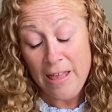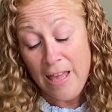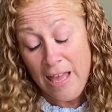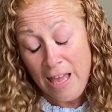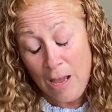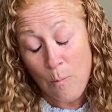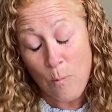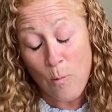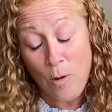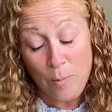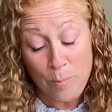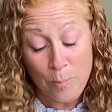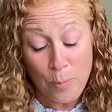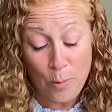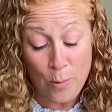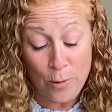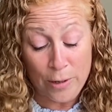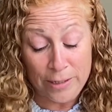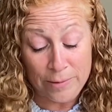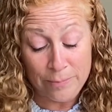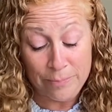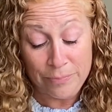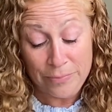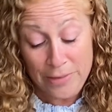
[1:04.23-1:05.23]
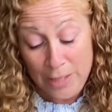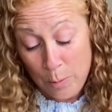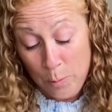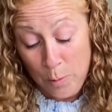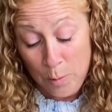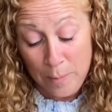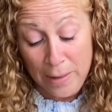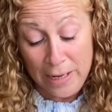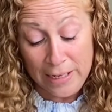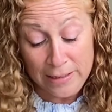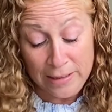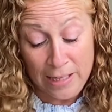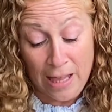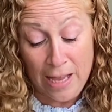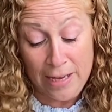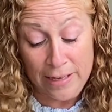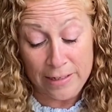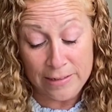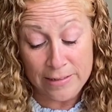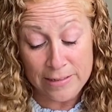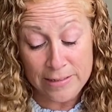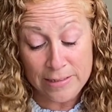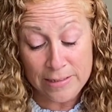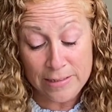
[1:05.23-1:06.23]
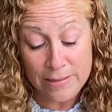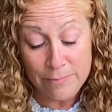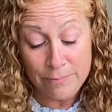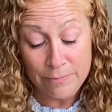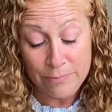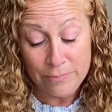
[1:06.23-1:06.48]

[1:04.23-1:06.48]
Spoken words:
At one point, they were my clients.